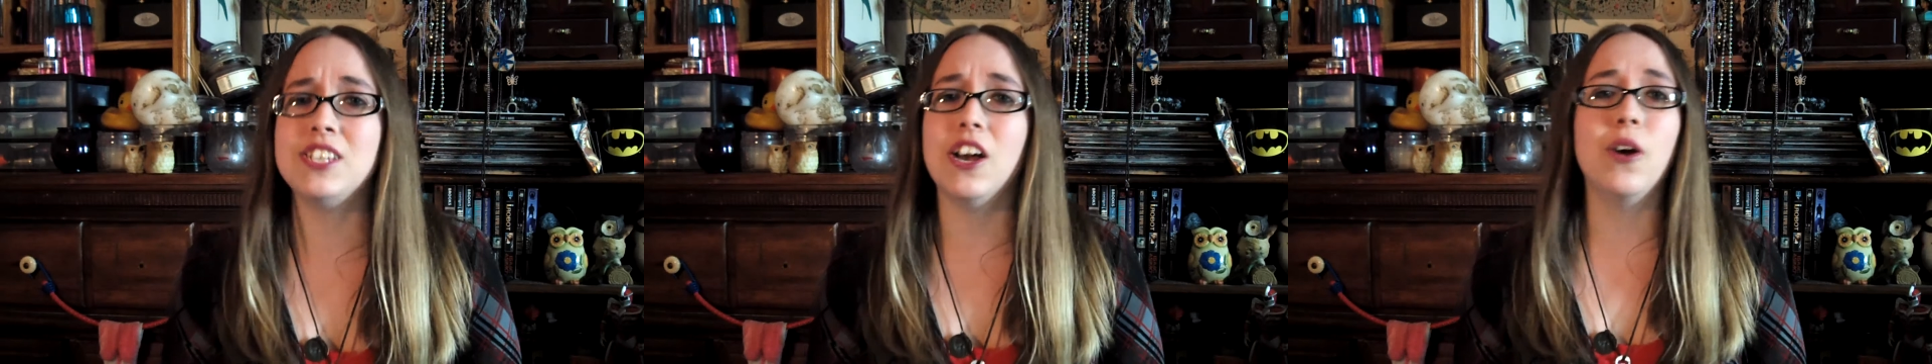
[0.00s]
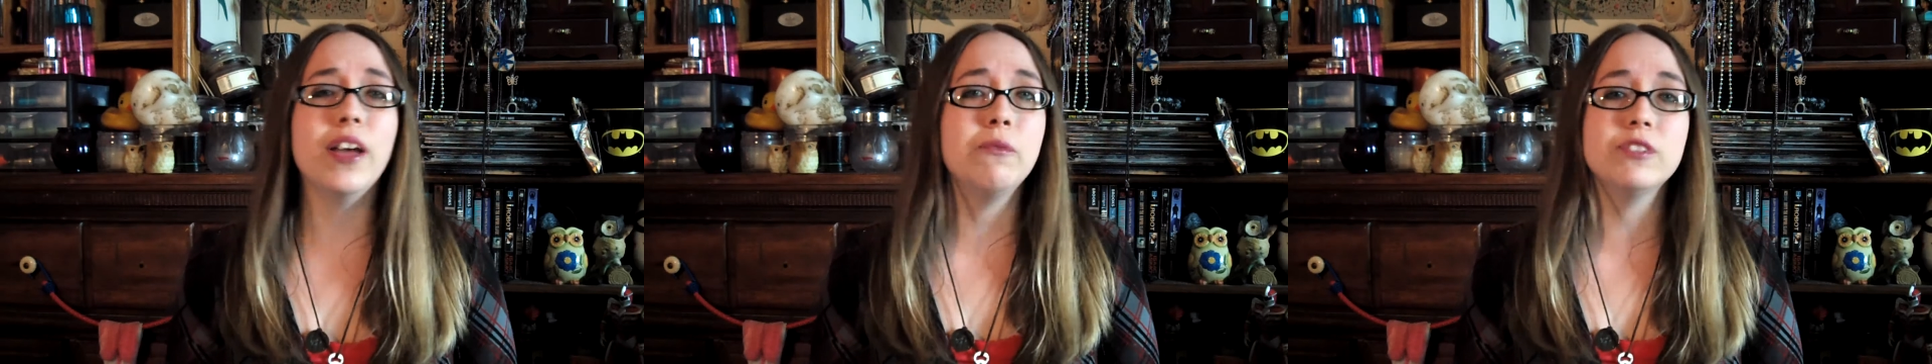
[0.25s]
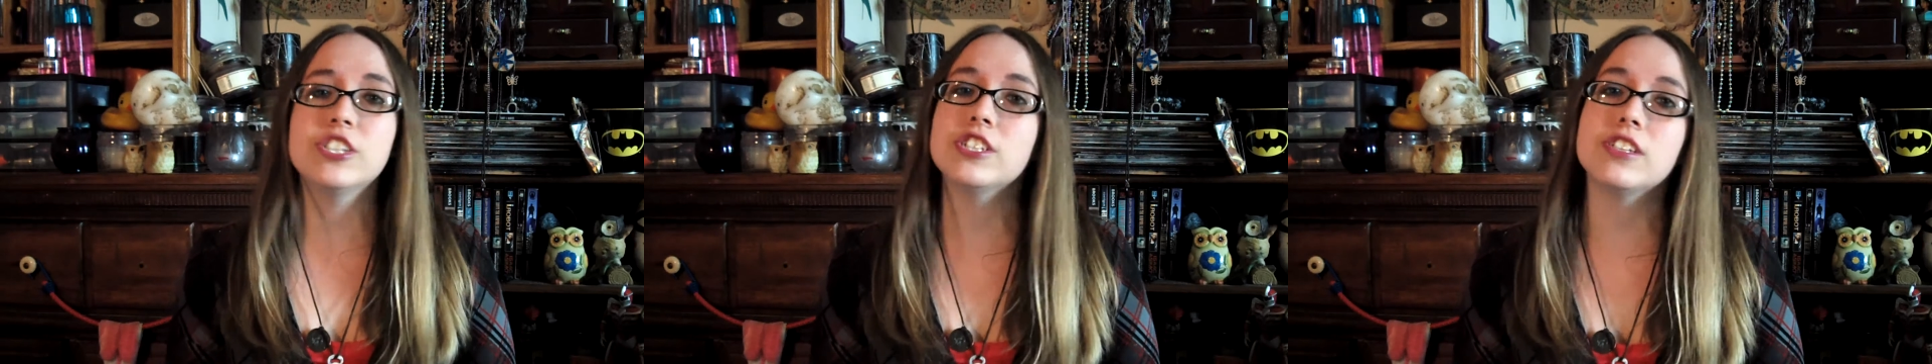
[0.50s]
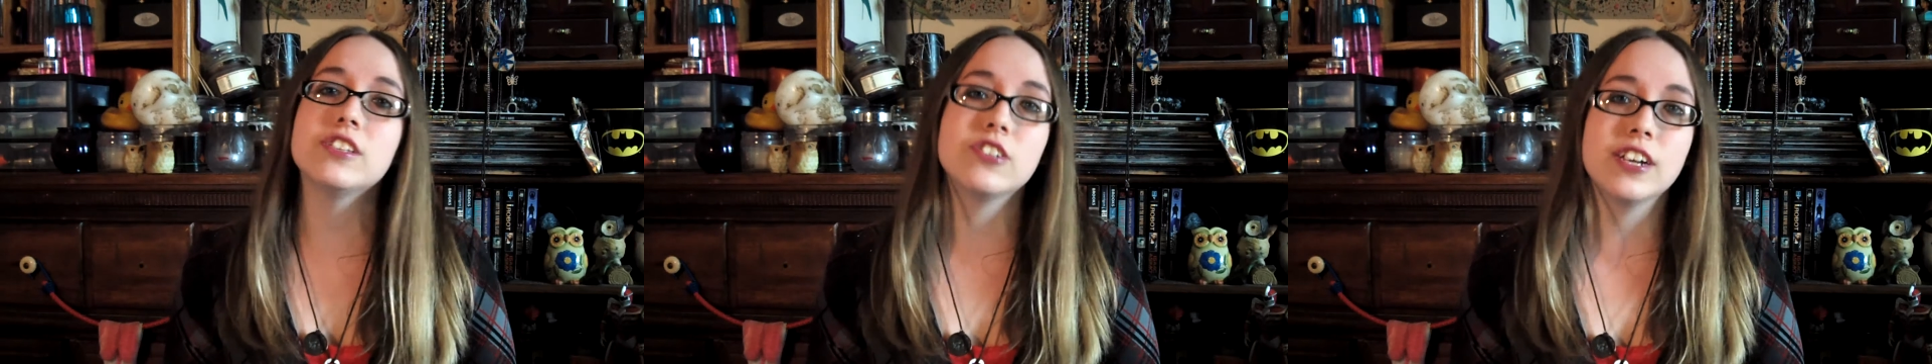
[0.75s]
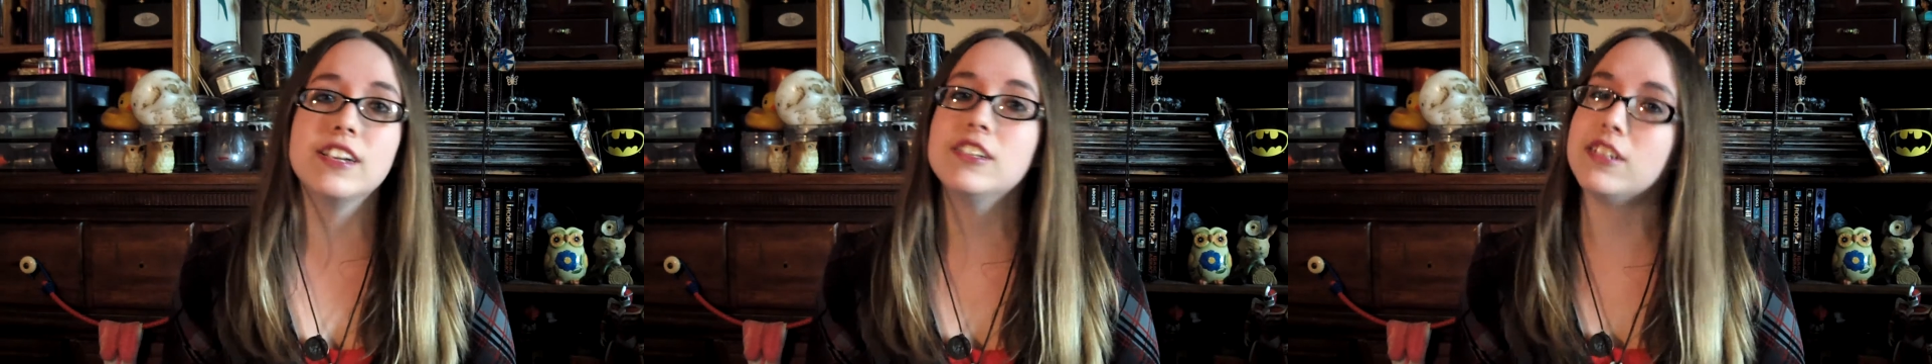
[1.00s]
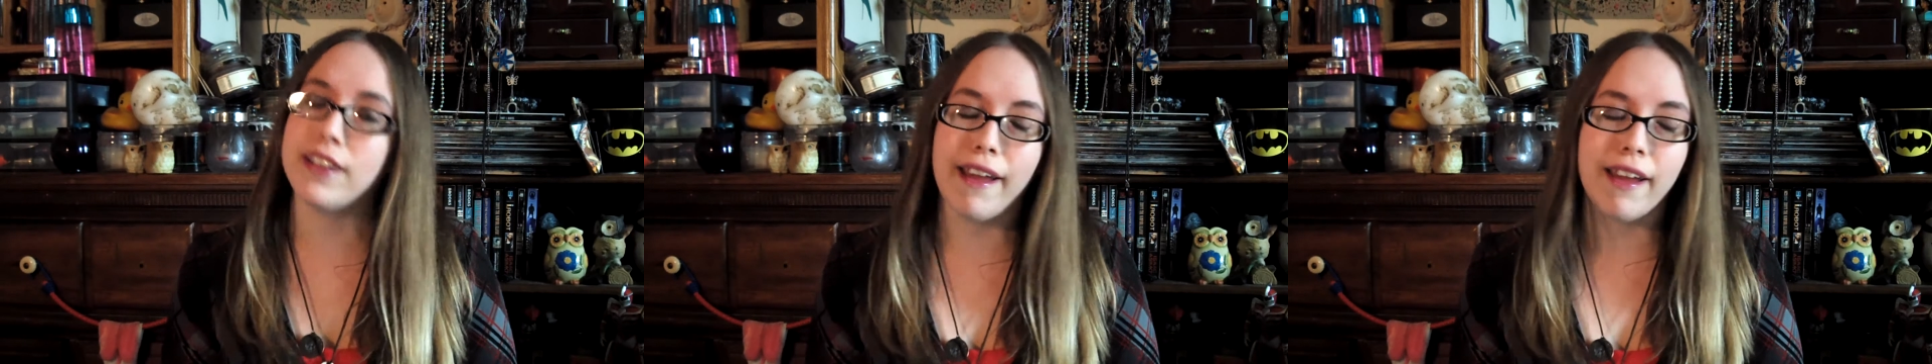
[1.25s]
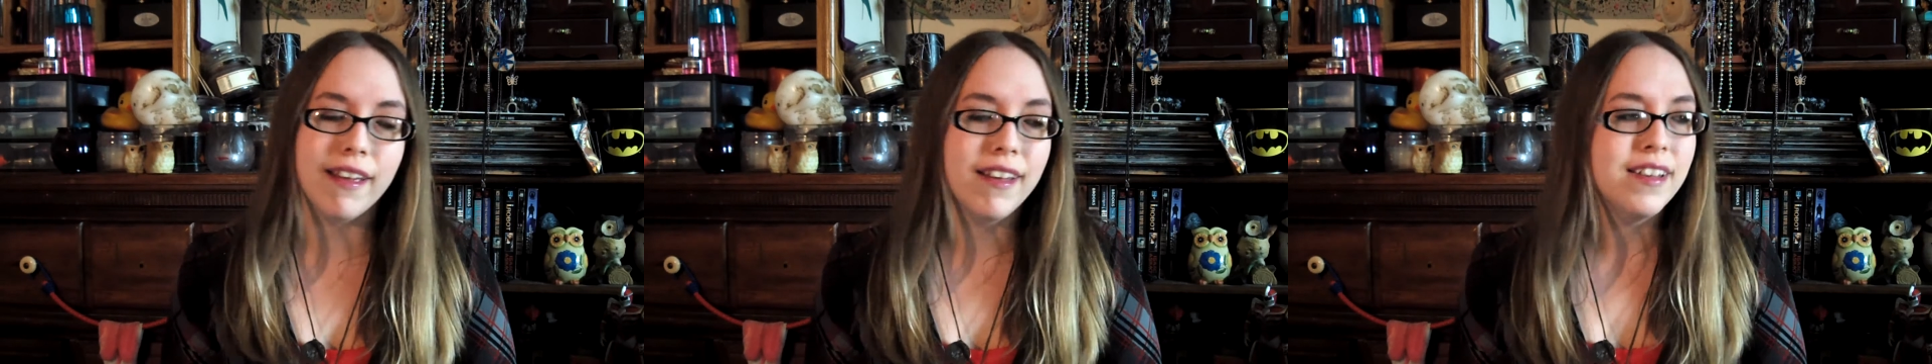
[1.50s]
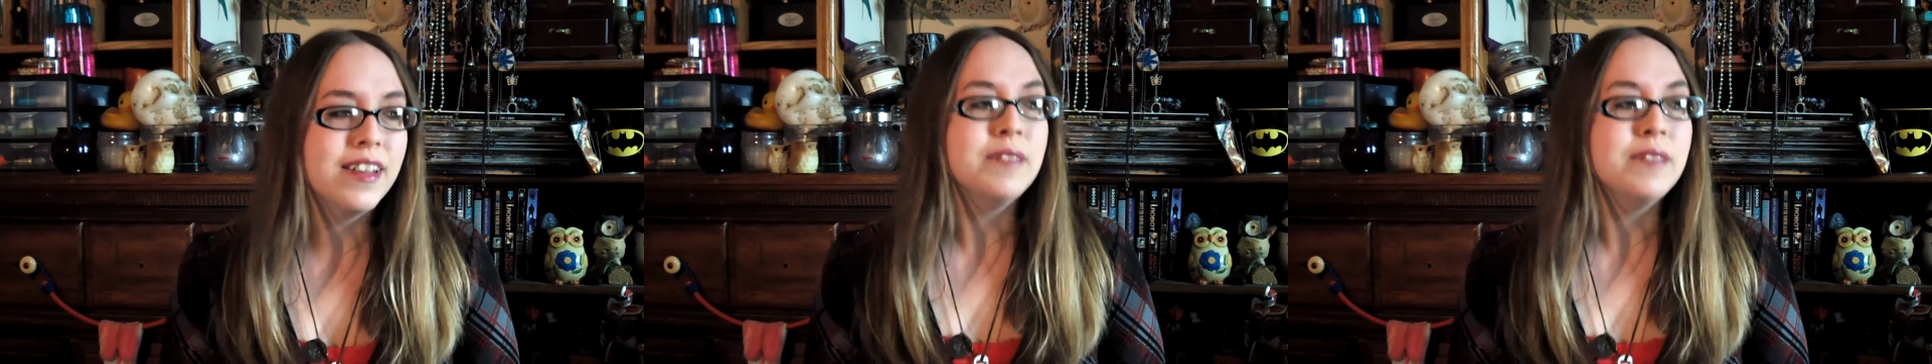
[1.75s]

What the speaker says: so it was just a strange day.